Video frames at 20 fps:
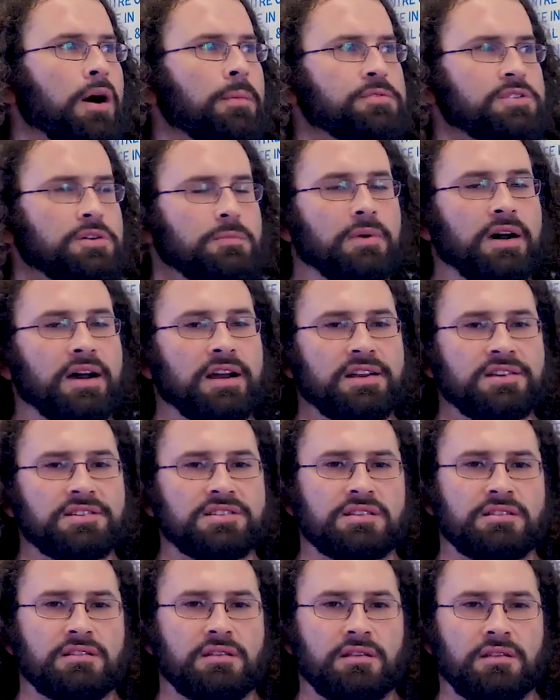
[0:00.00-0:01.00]

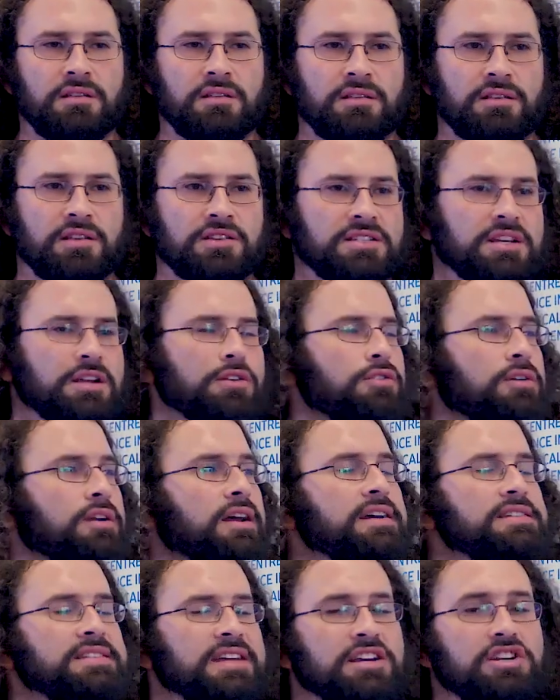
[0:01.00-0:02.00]
optimize the
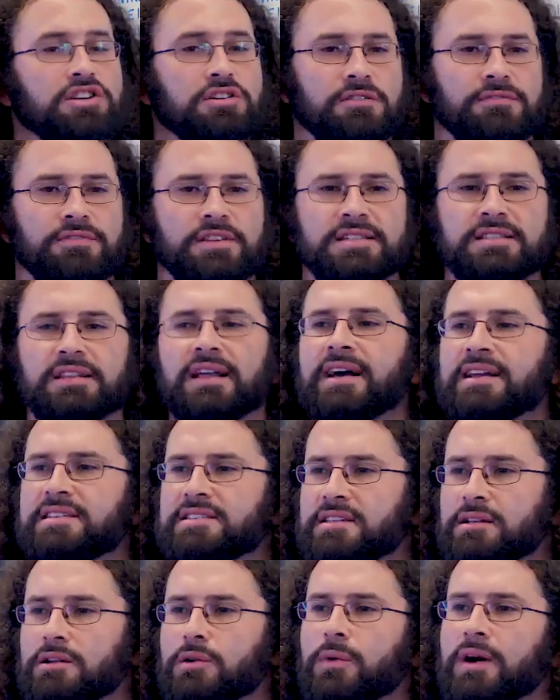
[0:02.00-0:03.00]
synchronization of these
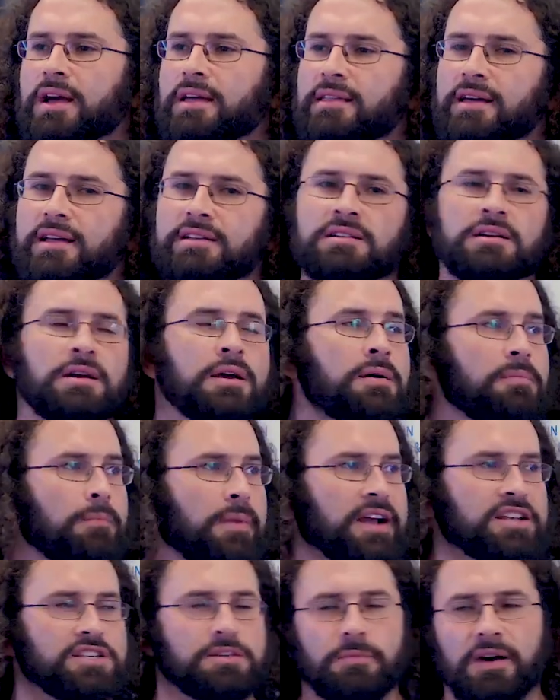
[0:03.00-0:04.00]
lights in a way that
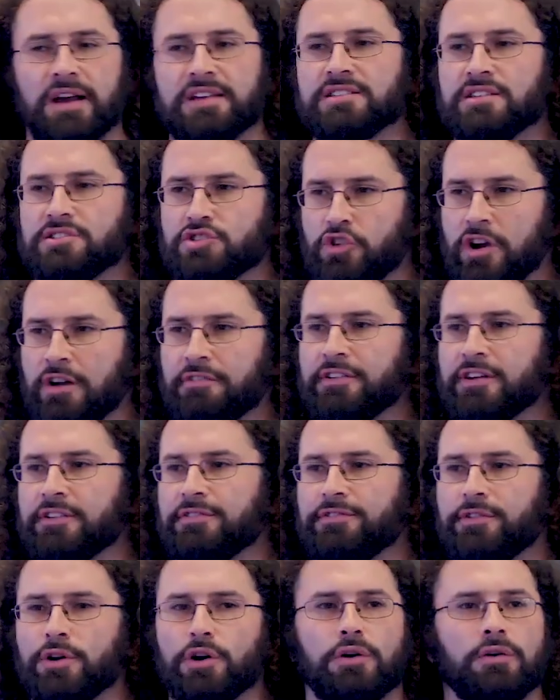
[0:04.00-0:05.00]
maximizes traffic
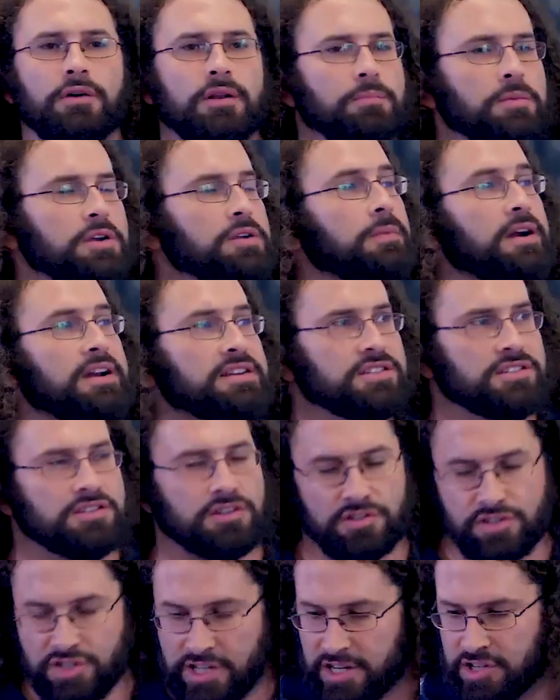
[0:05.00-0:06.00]
flow and
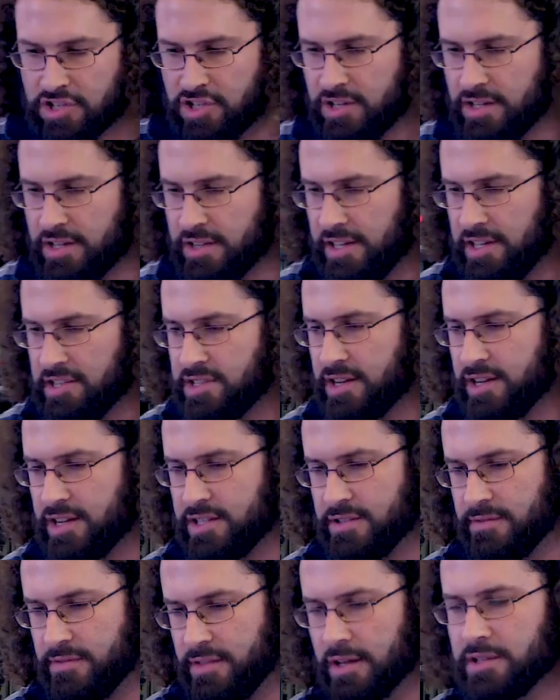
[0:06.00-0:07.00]
minimizes congestion and these
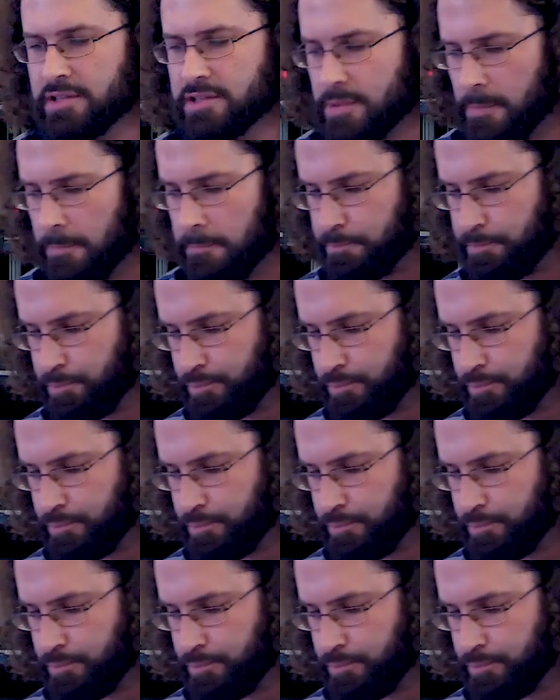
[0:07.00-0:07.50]
kinds of things.